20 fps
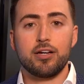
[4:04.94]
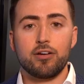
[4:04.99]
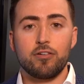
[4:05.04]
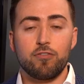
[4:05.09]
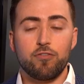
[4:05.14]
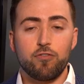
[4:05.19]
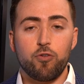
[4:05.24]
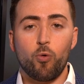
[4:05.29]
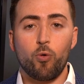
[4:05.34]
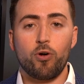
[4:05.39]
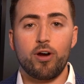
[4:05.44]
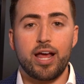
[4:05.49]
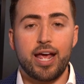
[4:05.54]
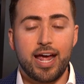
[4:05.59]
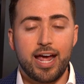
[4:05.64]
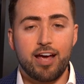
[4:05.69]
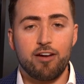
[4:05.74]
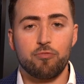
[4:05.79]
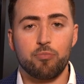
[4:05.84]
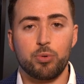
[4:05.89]

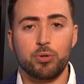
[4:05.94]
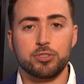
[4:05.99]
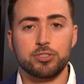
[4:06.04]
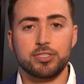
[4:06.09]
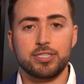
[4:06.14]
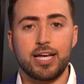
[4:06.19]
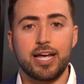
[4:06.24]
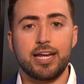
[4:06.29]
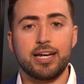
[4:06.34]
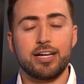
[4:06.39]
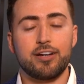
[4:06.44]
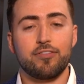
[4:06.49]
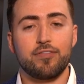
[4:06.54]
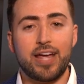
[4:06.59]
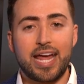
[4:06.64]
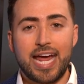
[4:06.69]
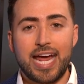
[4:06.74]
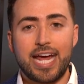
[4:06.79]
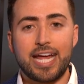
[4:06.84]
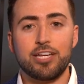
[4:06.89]
4.5% of
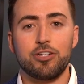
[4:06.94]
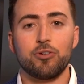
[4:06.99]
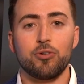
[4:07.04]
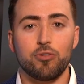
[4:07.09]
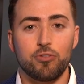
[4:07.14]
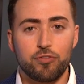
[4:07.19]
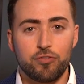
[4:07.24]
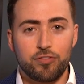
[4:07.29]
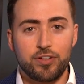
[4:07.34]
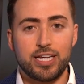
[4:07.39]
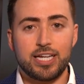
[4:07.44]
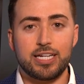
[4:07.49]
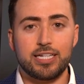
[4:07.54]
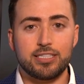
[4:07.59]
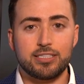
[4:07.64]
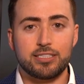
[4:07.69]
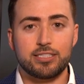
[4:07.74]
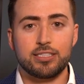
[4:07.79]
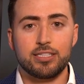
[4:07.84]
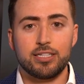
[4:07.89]
annual
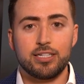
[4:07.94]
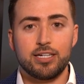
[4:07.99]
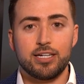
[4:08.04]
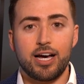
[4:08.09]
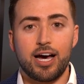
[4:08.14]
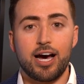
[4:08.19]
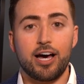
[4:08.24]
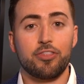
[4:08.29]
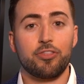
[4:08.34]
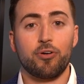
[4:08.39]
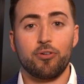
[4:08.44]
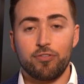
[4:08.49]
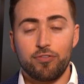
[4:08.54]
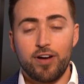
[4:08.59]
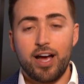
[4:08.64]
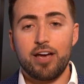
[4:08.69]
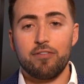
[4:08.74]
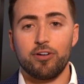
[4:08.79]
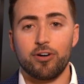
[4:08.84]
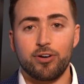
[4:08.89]
fees on their
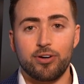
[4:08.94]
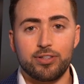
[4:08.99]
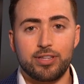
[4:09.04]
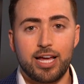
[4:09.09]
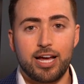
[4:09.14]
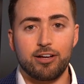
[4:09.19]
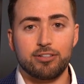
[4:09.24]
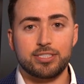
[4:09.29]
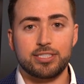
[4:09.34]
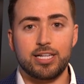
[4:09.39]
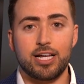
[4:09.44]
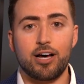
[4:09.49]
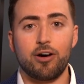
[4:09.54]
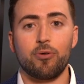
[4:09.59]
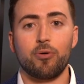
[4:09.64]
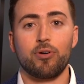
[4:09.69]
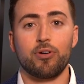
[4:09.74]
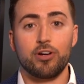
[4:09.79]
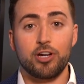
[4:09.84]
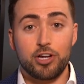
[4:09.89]

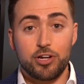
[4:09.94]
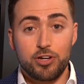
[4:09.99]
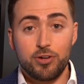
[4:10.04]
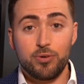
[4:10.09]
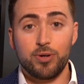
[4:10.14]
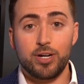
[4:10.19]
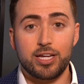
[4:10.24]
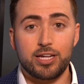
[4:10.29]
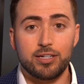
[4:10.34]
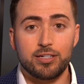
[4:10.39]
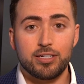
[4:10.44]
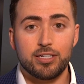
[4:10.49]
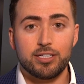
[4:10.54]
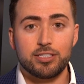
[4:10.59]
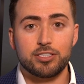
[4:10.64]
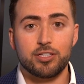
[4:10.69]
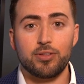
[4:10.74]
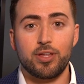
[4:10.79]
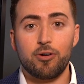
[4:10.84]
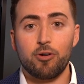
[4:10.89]
$500,000 annuity.
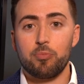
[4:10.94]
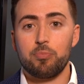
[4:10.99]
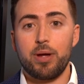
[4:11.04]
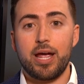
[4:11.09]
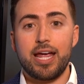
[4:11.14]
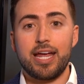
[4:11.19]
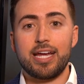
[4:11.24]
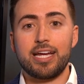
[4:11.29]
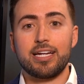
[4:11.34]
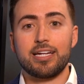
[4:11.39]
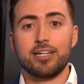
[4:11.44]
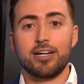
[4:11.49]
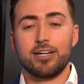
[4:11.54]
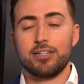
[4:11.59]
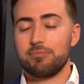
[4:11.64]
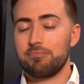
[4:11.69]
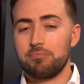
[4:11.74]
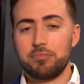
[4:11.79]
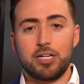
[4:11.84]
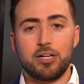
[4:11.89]
So they were paying
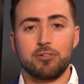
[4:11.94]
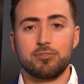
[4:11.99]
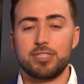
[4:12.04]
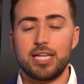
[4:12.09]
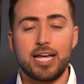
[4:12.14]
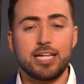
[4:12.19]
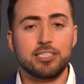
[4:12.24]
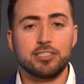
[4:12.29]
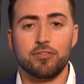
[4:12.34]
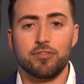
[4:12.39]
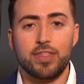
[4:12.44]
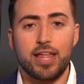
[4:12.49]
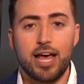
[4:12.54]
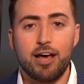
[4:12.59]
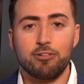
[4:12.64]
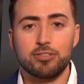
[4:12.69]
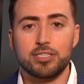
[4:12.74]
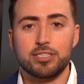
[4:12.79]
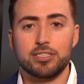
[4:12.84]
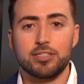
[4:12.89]
tens of
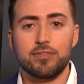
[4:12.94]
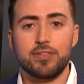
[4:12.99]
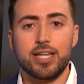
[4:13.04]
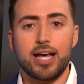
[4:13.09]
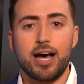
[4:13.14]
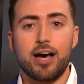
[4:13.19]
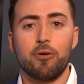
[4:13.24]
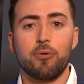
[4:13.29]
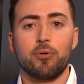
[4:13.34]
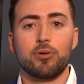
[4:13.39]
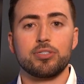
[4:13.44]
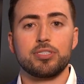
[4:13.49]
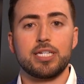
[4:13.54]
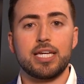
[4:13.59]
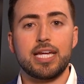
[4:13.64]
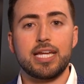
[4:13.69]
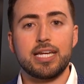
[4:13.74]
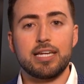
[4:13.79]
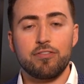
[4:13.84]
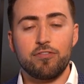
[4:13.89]
thousands of dollars
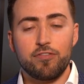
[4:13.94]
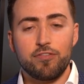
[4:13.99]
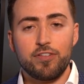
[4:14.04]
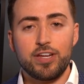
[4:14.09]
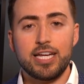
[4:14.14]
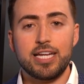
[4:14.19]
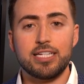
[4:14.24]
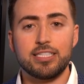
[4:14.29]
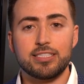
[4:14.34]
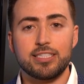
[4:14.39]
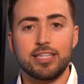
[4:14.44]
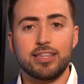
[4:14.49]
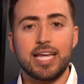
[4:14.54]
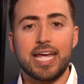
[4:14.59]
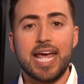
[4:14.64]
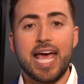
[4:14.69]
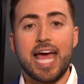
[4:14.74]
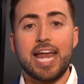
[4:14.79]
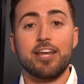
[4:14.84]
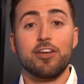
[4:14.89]
in fees that
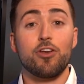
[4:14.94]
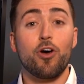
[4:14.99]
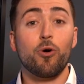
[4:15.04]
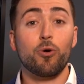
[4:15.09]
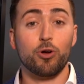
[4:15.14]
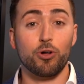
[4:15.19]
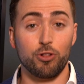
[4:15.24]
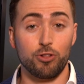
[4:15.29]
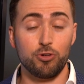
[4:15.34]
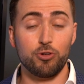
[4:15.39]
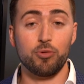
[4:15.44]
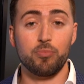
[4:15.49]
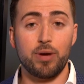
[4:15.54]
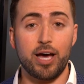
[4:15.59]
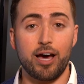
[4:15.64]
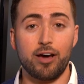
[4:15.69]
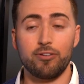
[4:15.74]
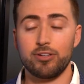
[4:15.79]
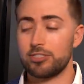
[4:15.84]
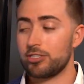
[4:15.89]
they had no clue
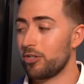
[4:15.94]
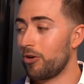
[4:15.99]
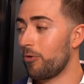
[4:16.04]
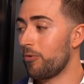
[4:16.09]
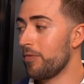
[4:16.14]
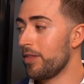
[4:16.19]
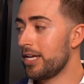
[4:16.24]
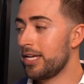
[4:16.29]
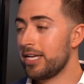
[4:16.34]
about. So